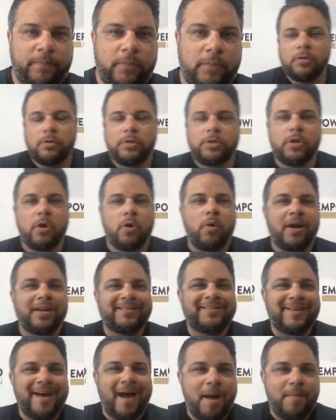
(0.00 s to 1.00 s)
So a
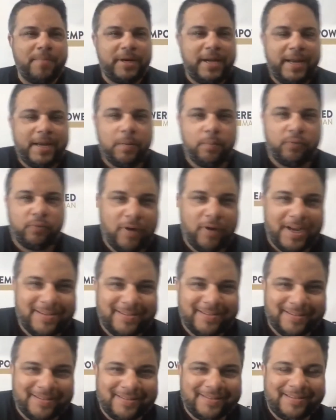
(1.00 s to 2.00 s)
dominating
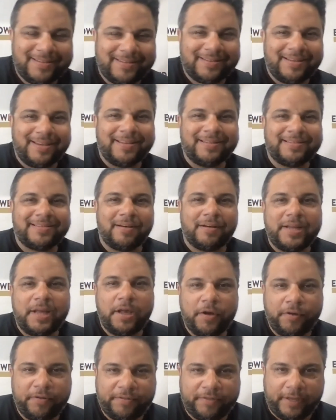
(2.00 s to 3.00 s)
presence is
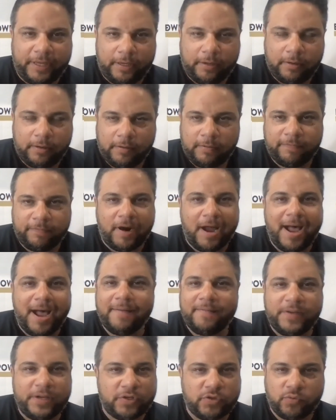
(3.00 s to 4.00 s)
unhealthy for
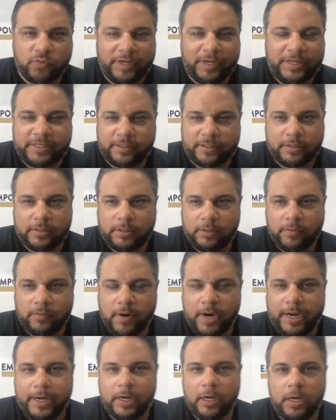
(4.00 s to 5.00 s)
obvious reasons,
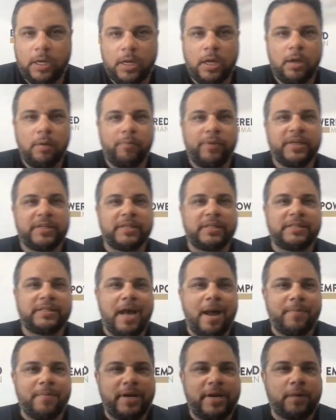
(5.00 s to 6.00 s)
right? Because a
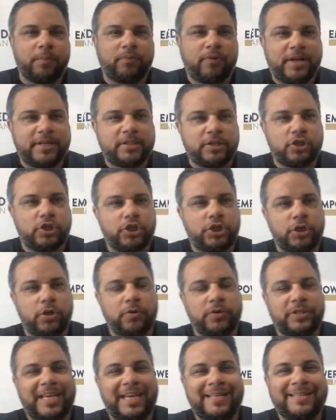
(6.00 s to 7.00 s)
dominating presence
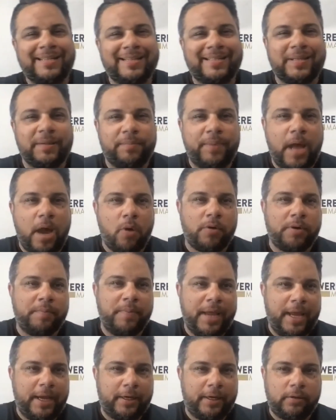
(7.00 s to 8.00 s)
shows a disempowered
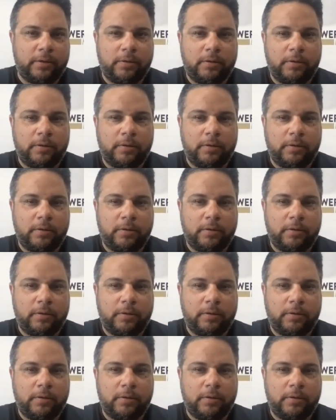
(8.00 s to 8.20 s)
man.